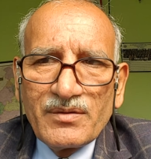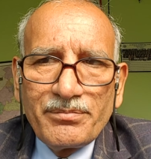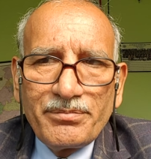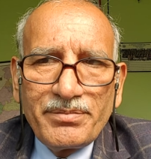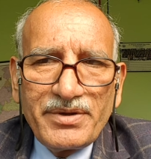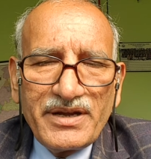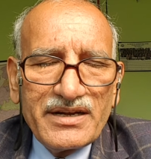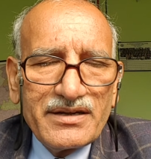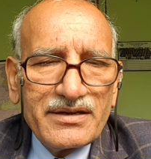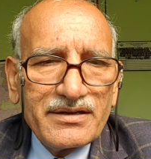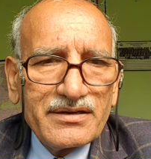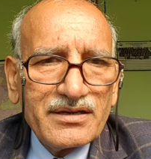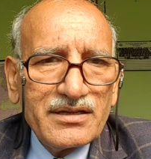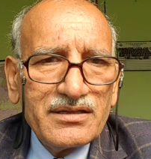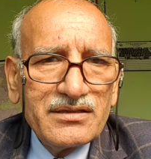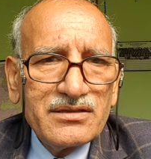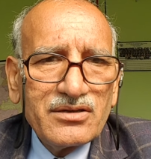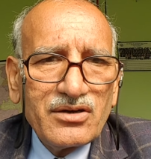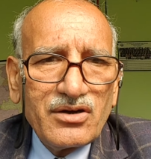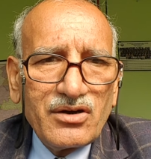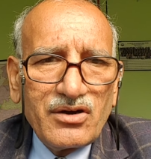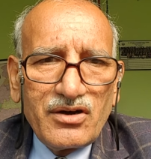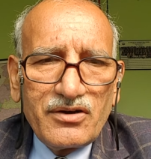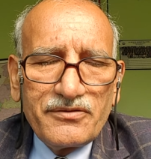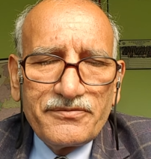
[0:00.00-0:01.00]
Pattern
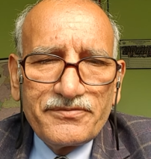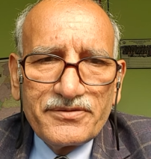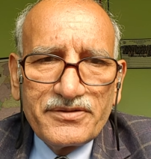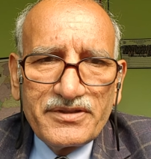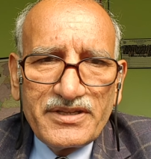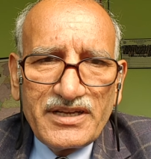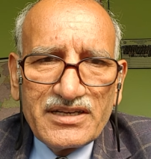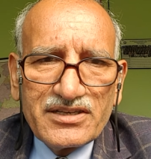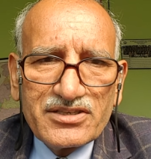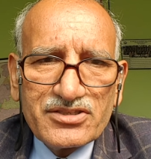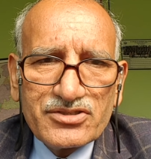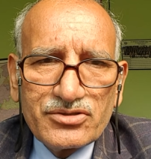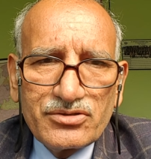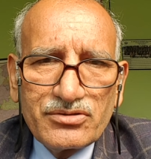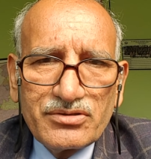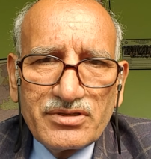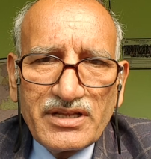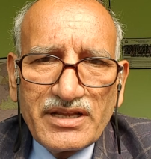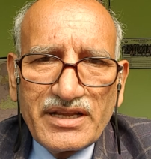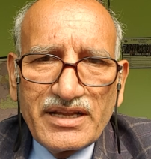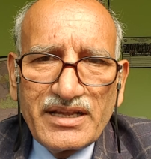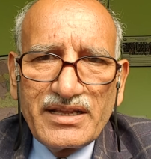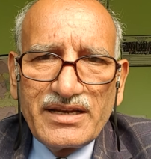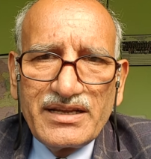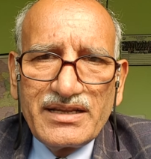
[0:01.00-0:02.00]
of net sown
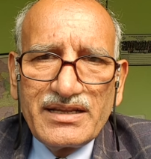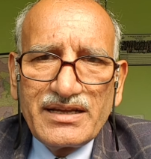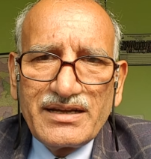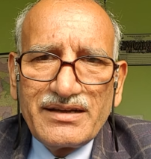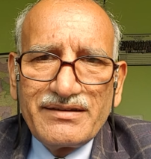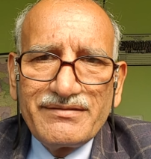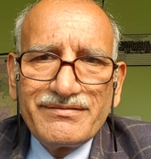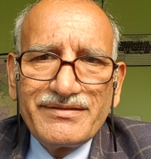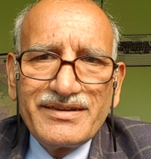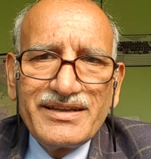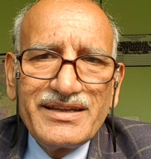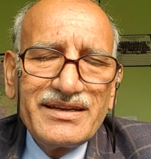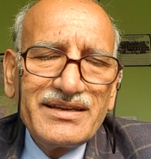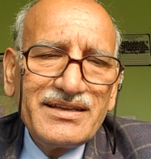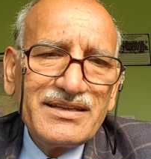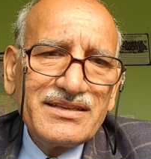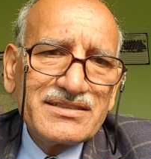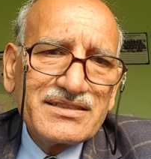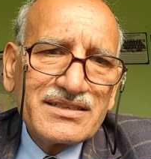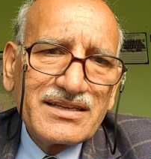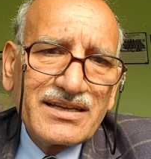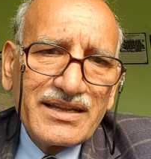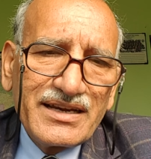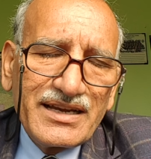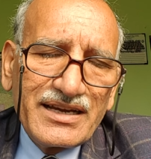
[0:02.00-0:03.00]
area
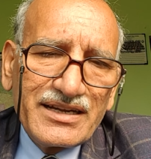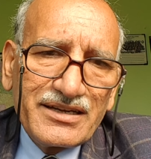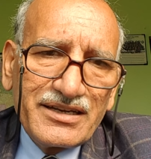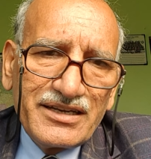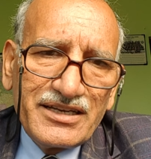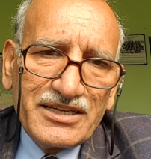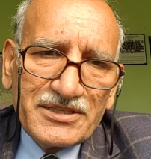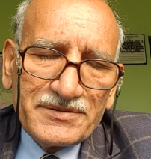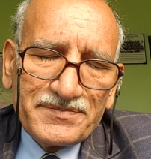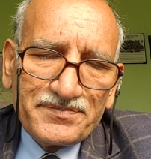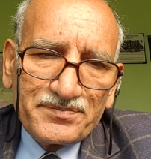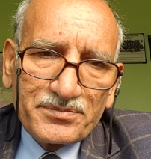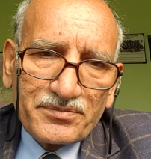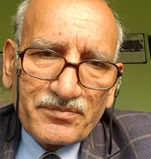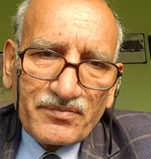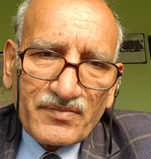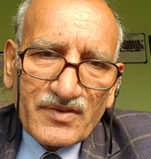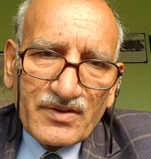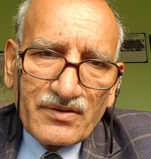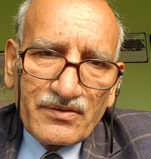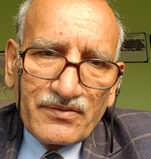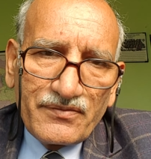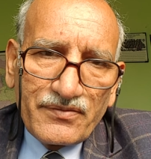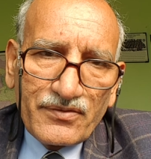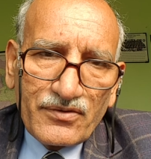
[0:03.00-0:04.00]
varies greatly
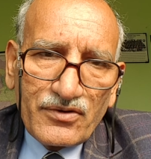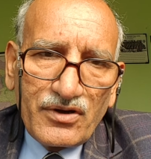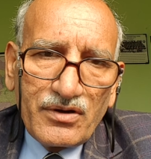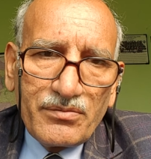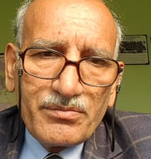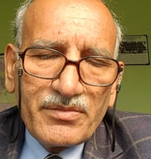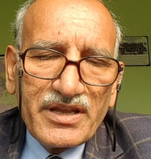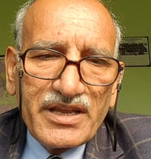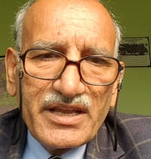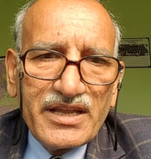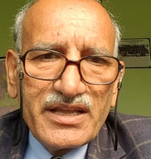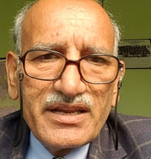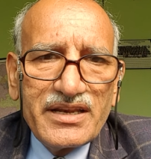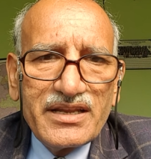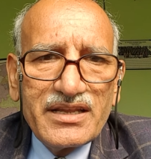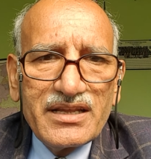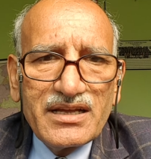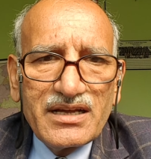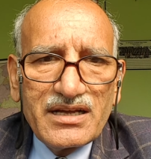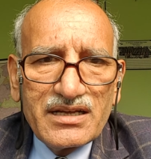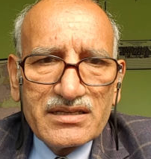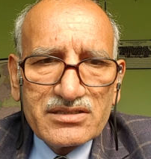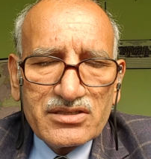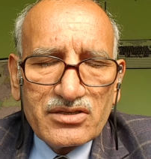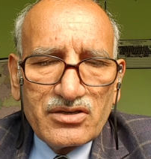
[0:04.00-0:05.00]
from
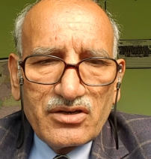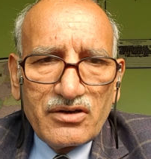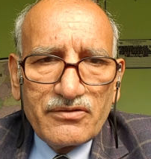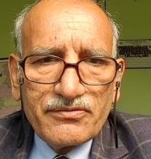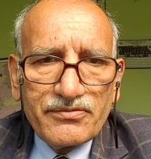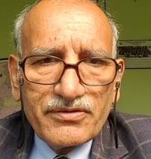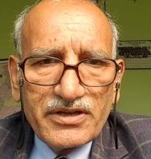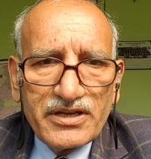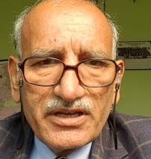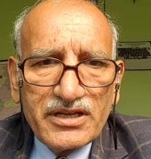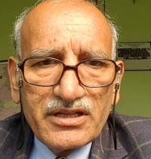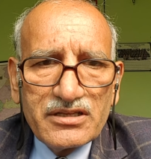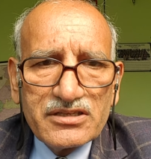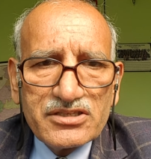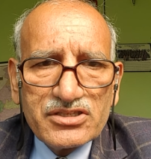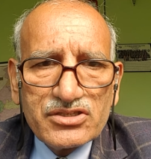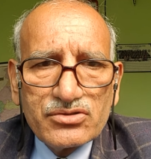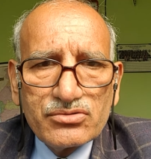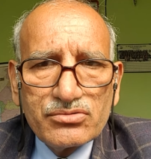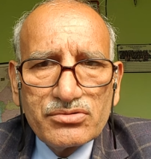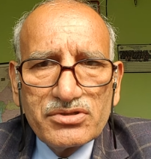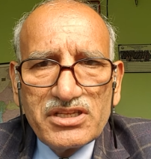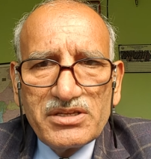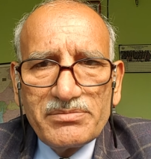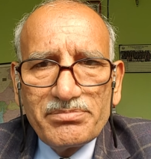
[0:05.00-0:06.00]
areas of hills
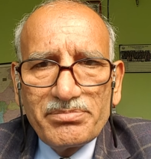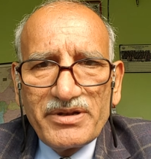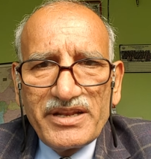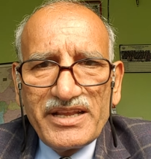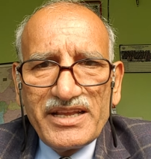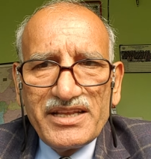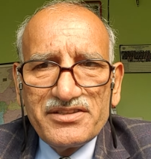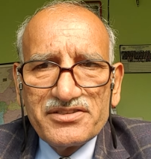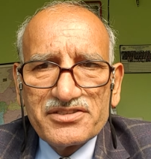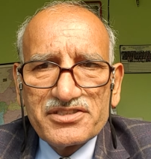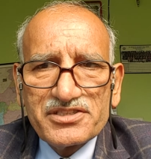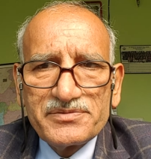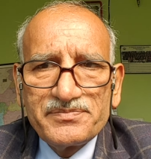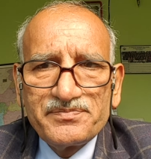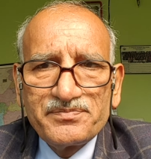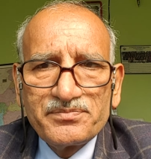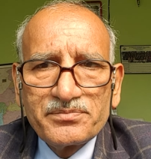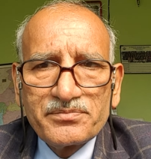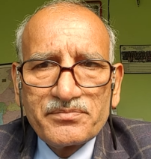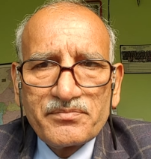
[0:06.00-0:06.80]
to the plains.